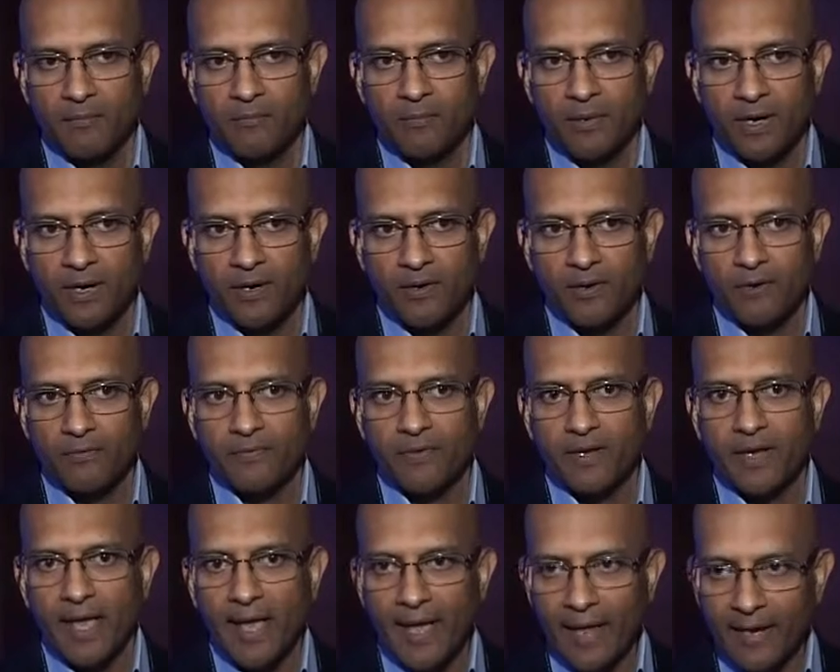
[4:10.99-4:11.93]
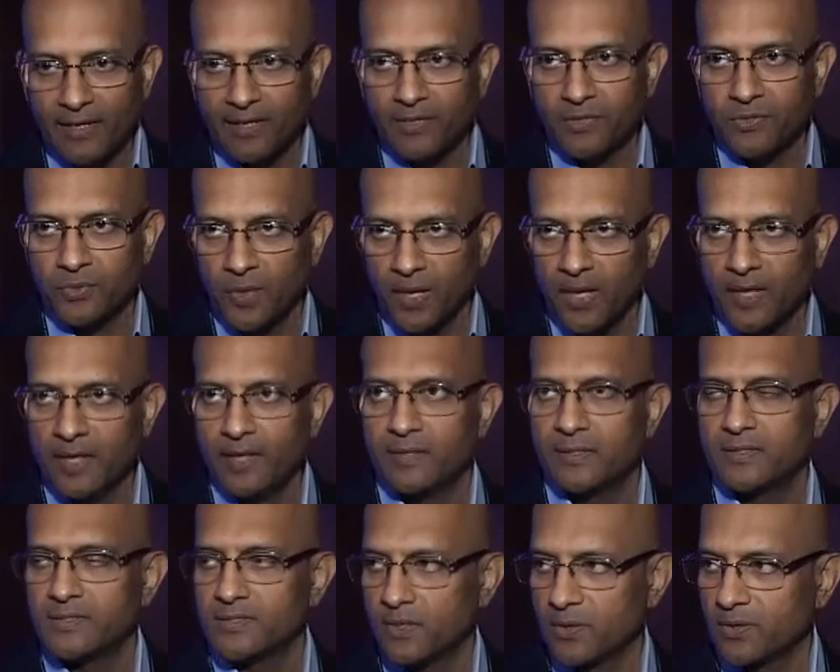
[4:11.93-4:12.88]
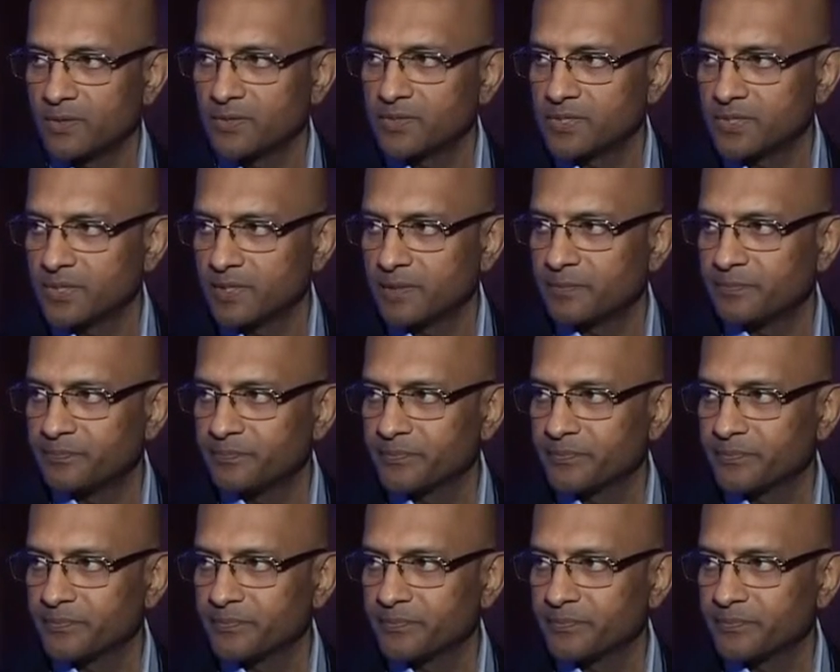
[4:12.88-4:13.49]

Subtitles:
part of an end-to-end solution.